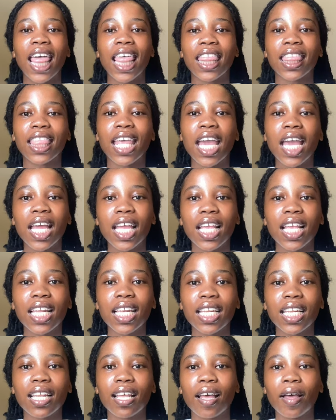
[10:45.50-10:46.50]

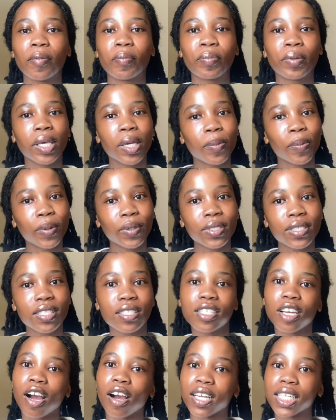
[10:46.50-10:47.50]
then people
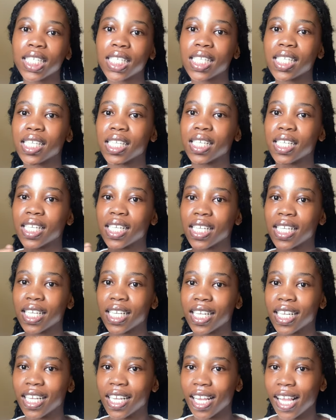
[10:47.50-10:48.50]
start,
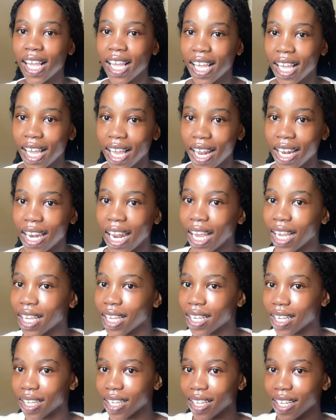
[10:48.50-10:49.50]

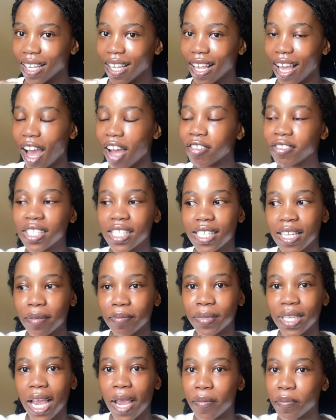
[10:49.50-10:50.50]
like, after
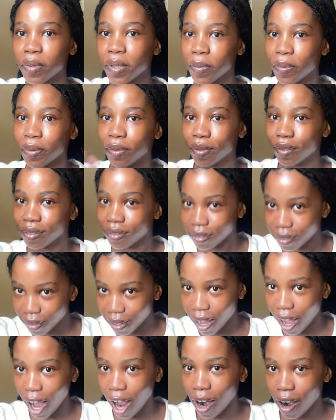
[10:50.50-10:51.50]
some time, people
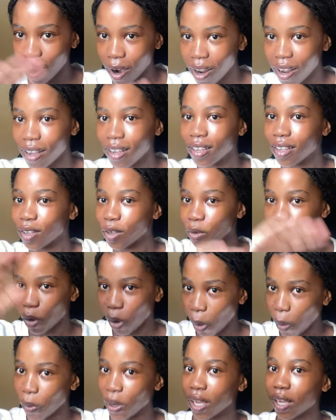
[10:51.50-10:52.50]
are
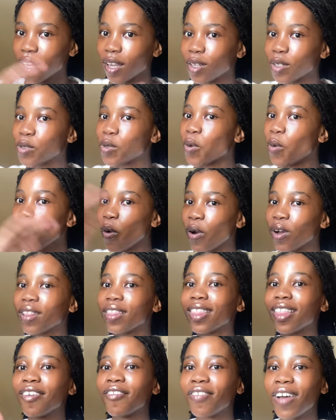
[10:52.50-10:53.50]
going
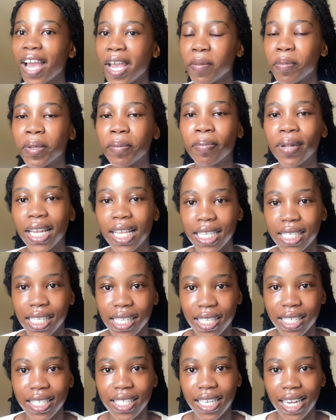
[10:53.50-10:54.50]
to the vibey
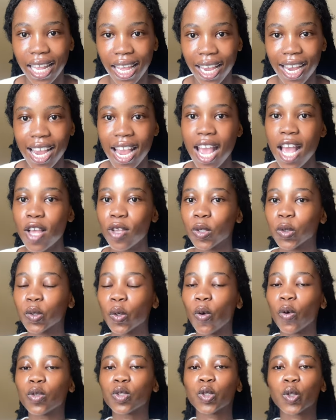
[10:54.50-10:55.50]
places.
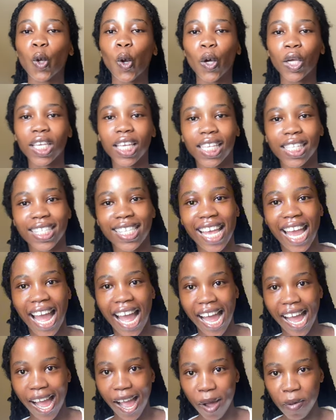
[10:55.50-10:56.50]
So, song is a
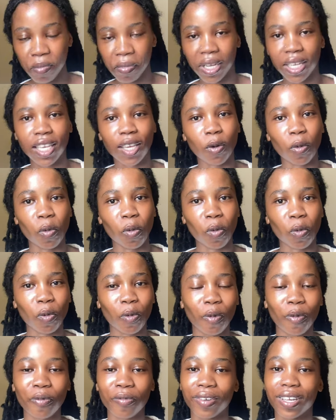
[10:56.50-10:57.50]
hamburger.
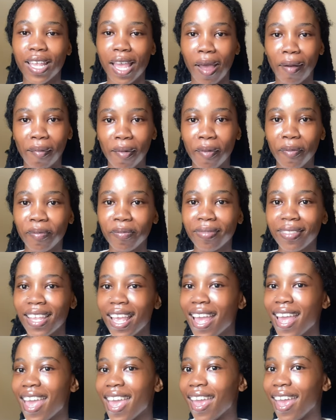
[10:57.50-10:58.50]
Yabo.
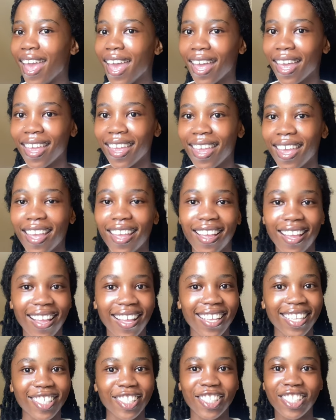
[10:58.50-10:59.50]
Hey,
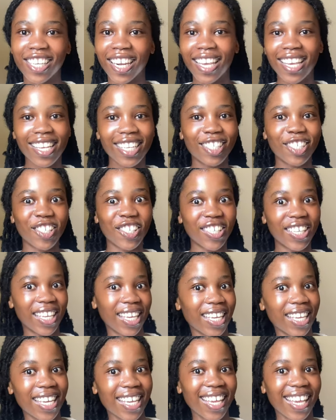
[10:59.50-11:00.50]

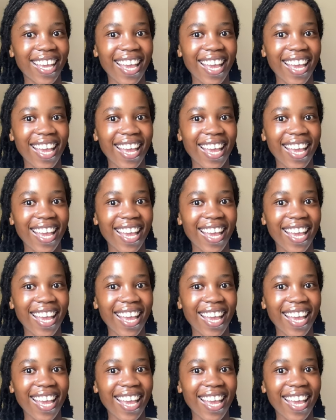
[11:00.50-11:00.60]
jiggy.